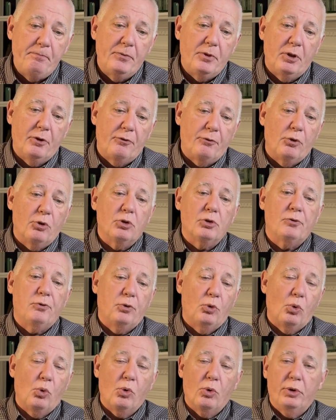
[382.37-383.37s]
The first
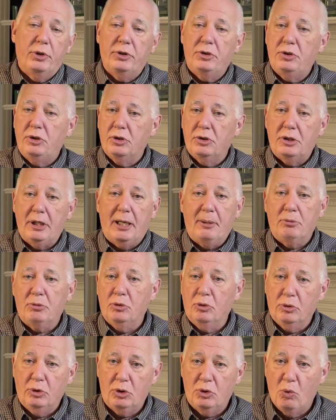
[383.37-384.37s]
floor is just
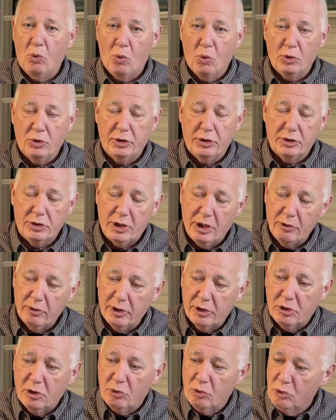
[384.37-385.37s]
absolutely gorgeous. There
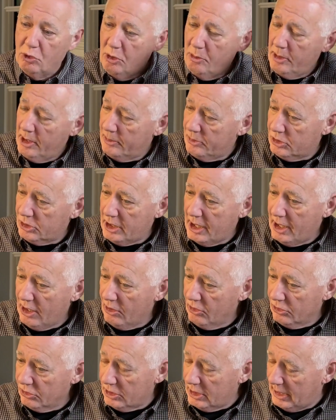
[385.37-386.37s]
is a room
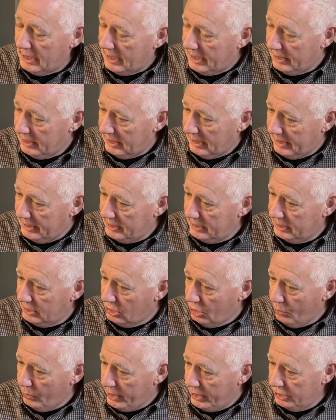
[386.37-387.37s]
upstairs. I did
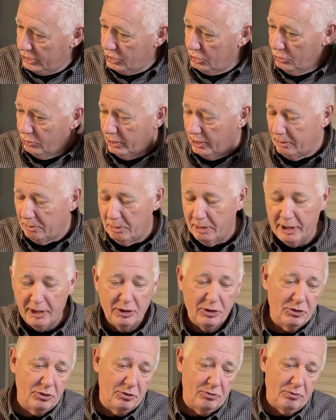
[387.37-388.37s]
go into it, but
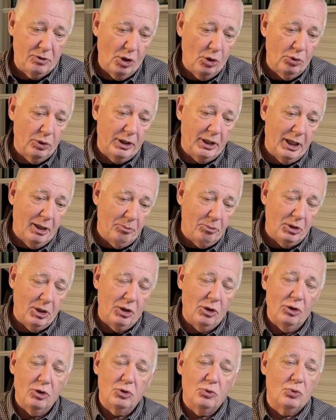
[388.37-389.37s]
it's totally empty.
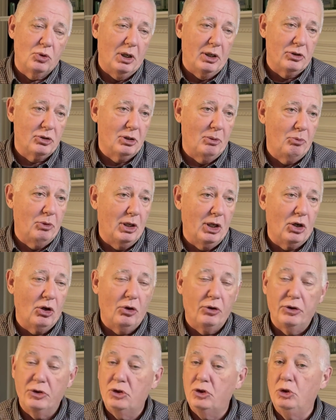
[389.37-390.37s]
There's something they
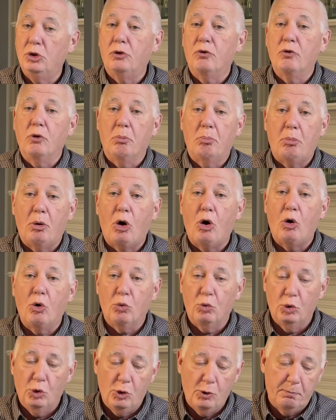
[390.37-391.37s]
call a silver
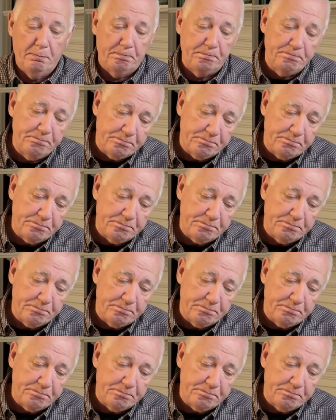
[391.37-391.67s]
ballroom.